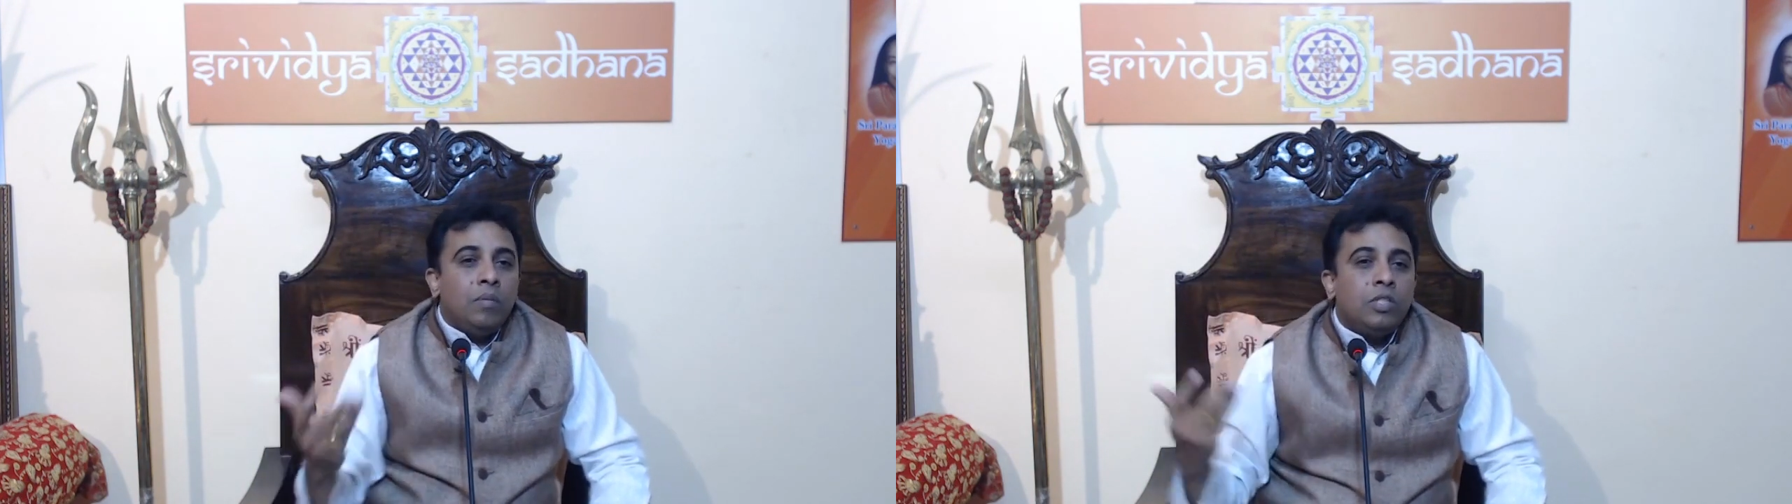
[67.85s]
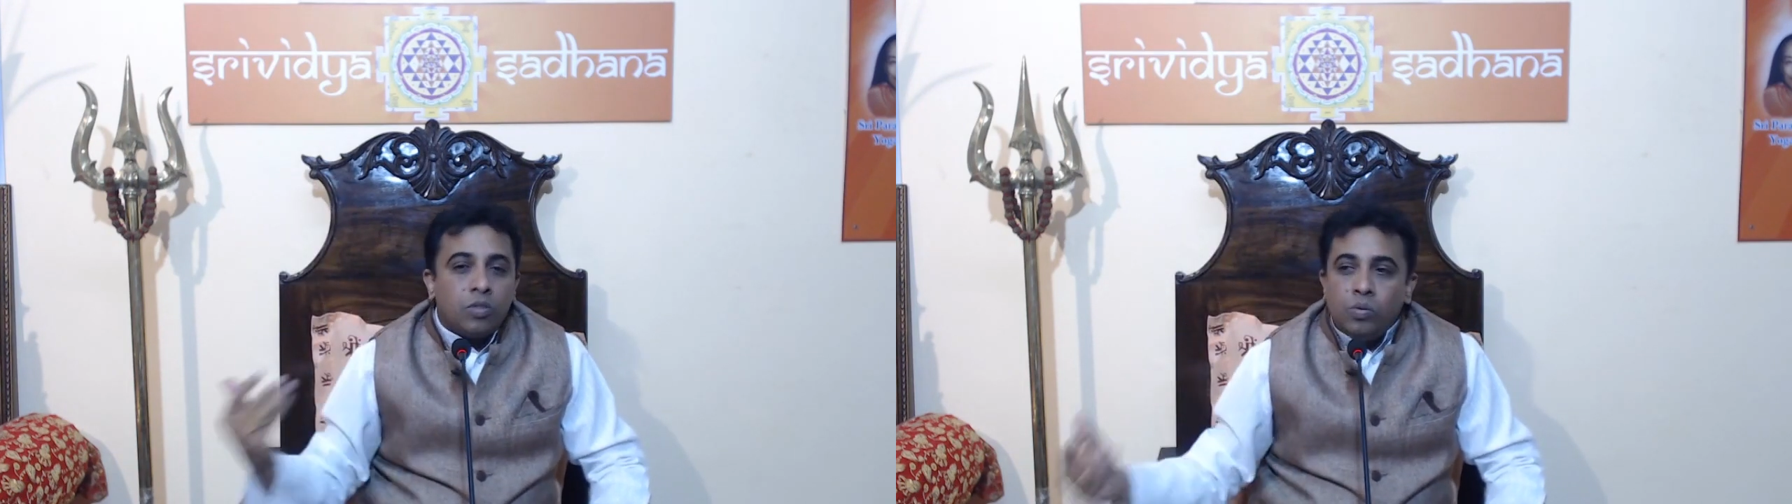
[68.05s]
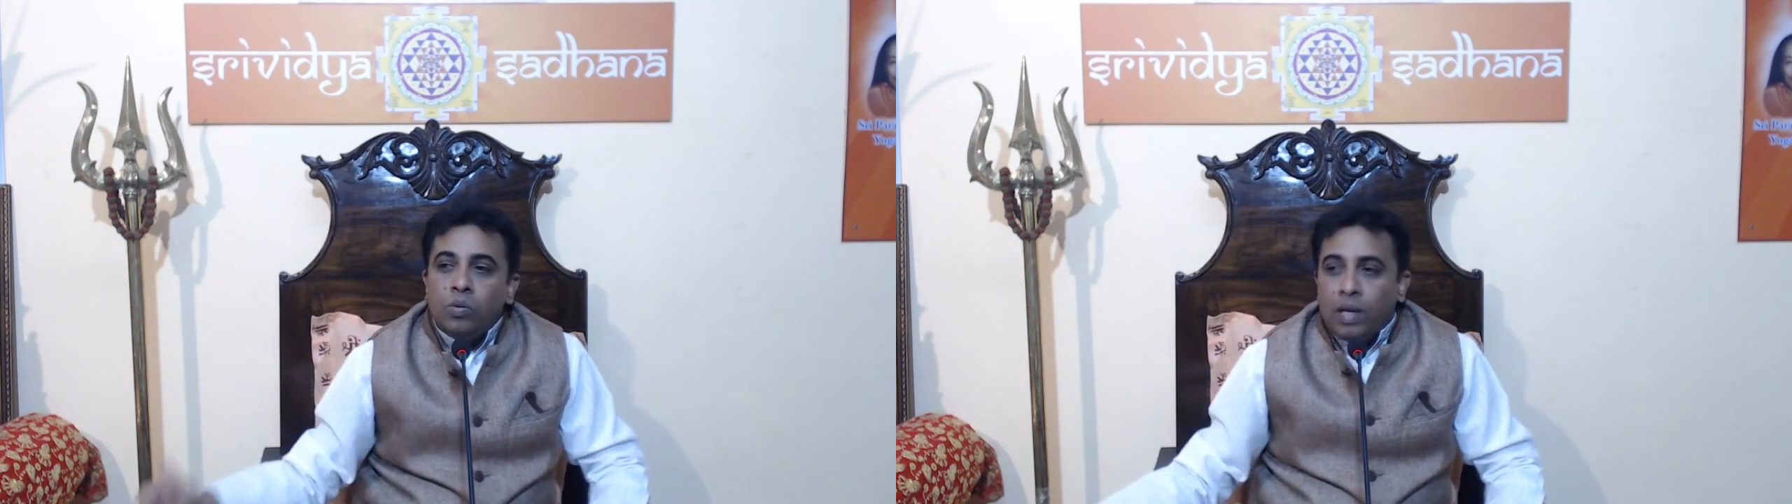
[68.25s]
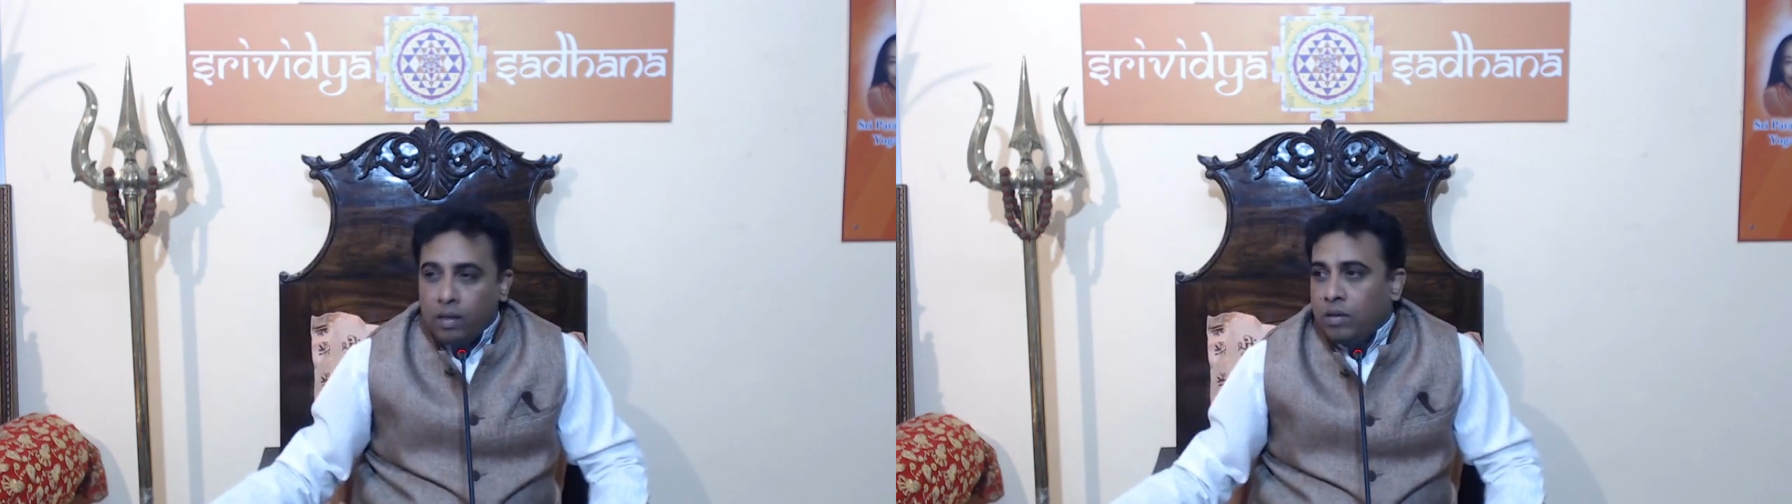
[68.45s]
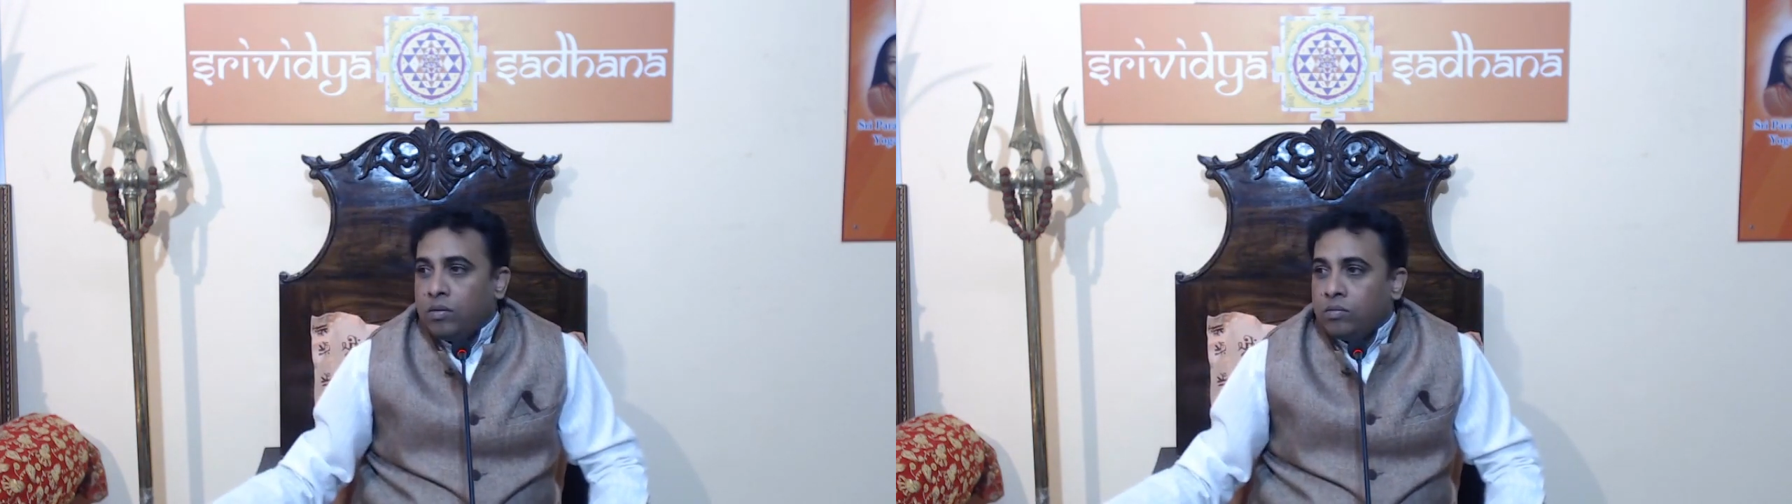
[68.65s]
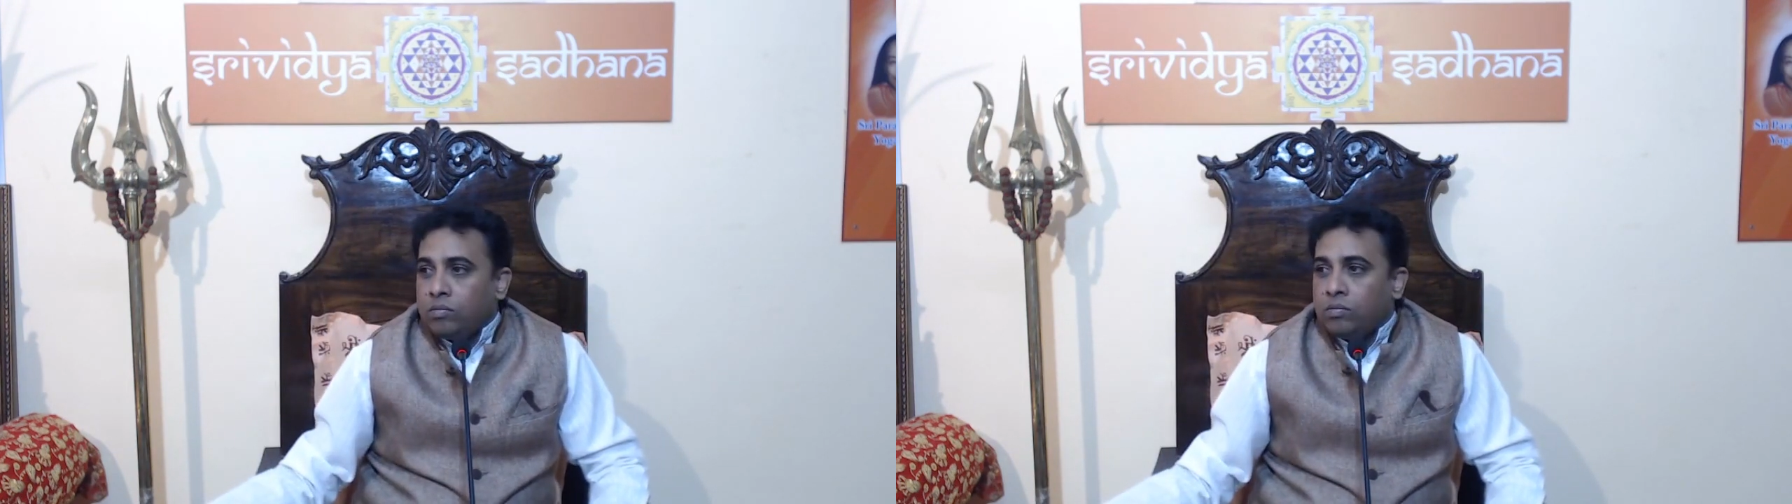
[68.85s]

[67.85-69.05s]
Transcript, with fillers: is too, you know,